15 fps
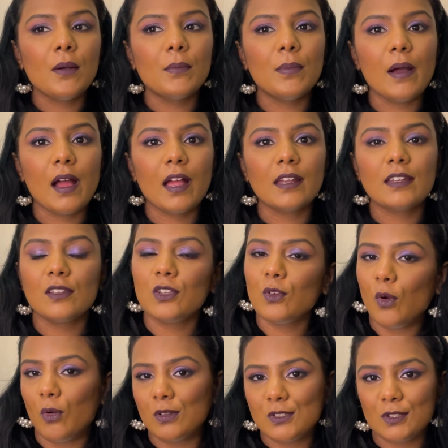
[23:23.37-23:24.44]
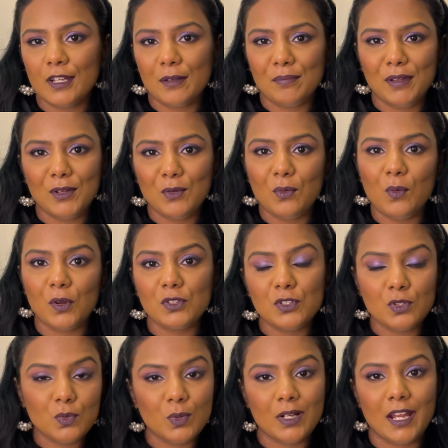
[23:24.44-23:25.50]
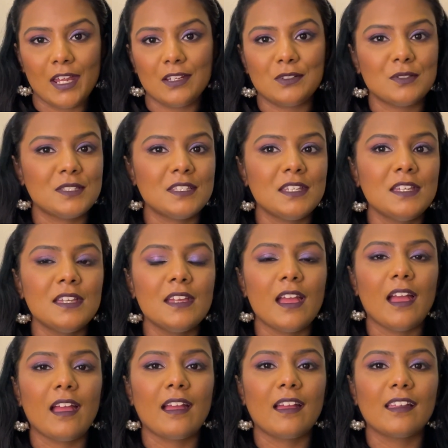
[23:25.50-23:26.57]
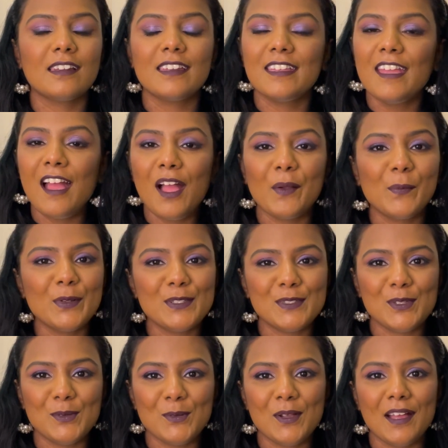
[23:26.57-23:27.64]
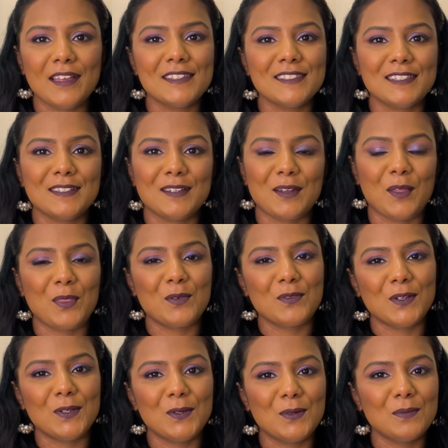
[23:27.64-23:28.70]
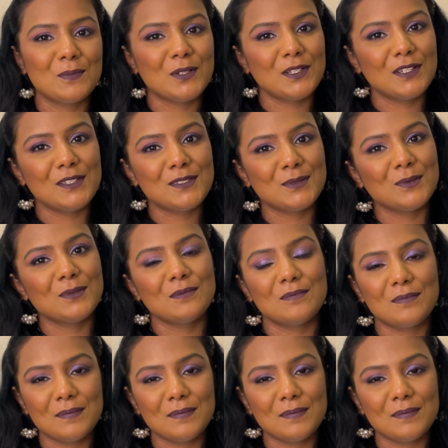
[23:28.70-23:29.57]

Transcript: but also let me know what you would like to see. And yeah, I will see you guys in another video pretty soon.